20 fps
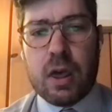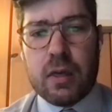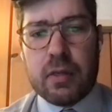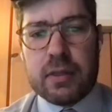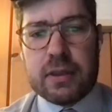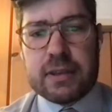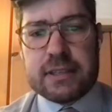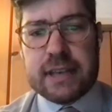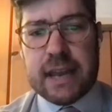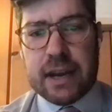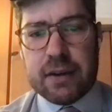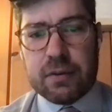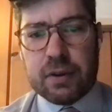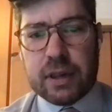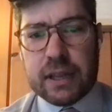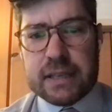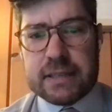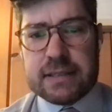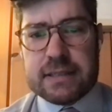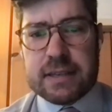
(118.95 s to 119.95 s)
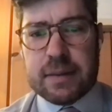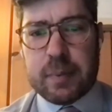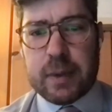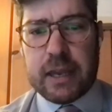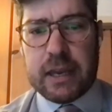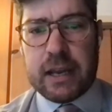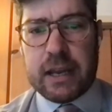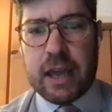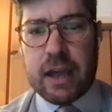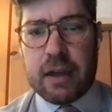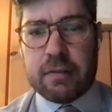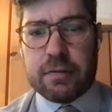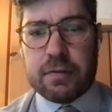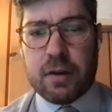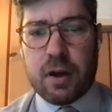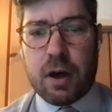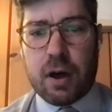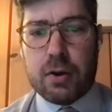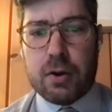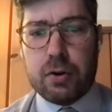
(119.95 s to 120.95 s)
The state releases a PDF
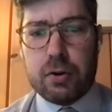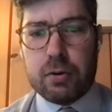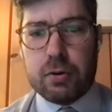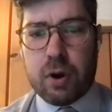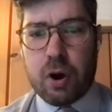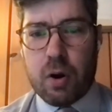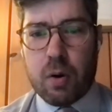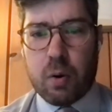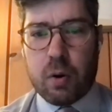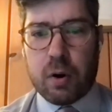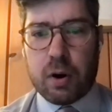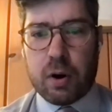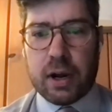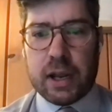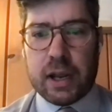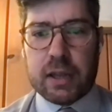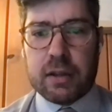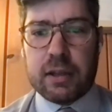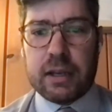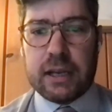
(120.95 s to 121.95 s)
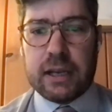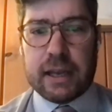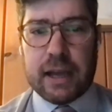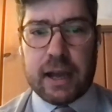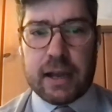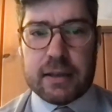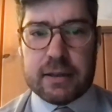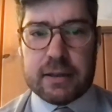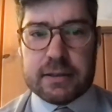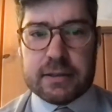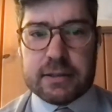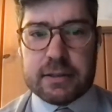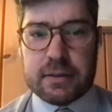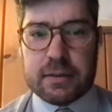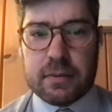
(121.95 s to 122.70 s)
on new cohort and cleaning guidance,